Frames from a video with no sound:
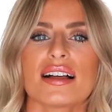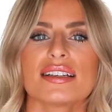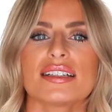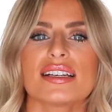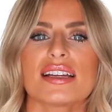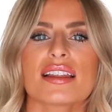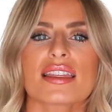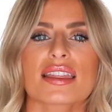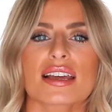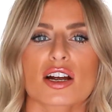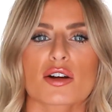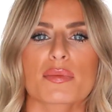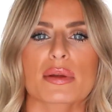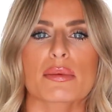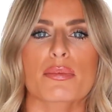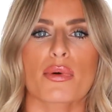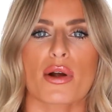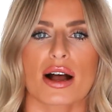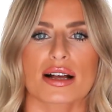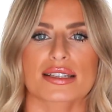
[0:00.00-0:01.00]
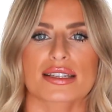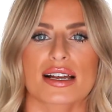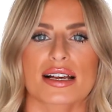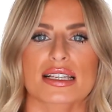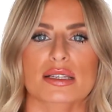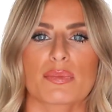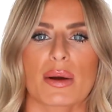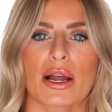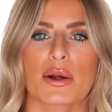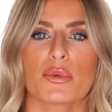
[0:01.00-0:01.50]
L E D therapy
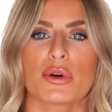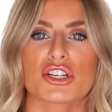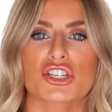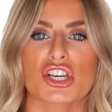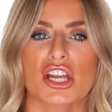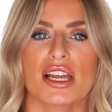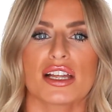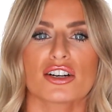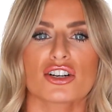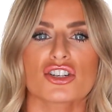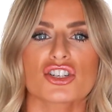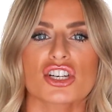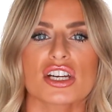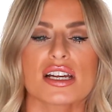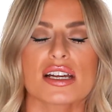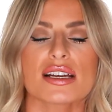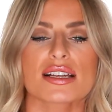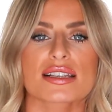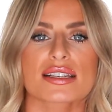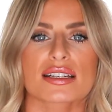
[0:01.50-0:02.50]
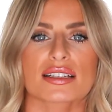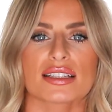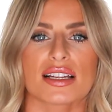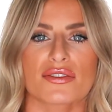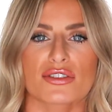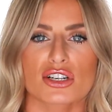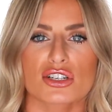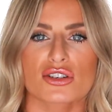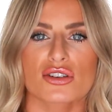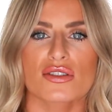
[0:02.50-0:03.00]
process by which energy is
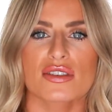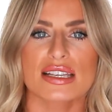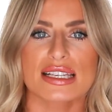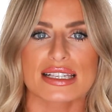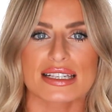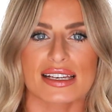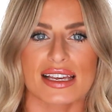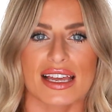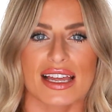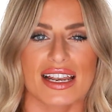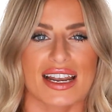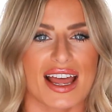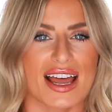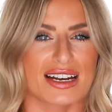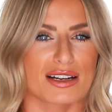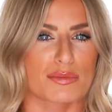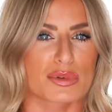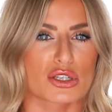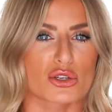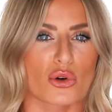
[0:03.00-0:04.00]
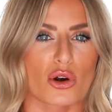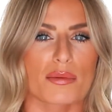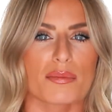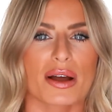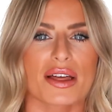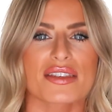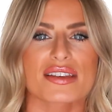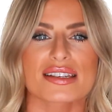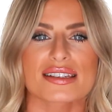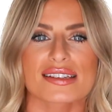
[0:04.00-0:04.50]
delivered to the skin and absorbed
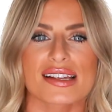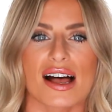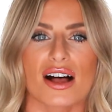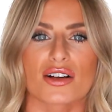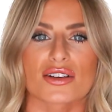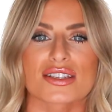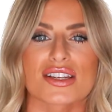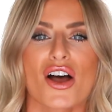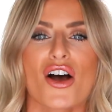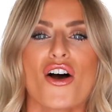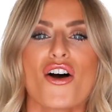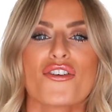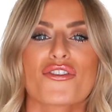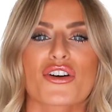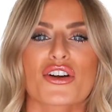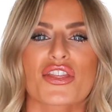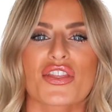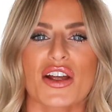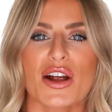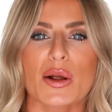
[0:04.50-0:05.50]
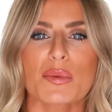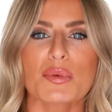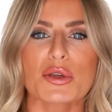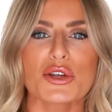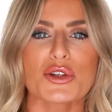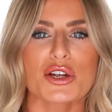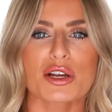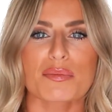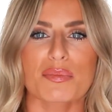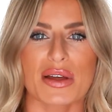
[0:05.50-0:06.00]
by the cells for
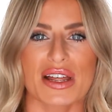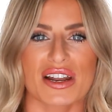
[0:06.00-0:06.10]
therapeutic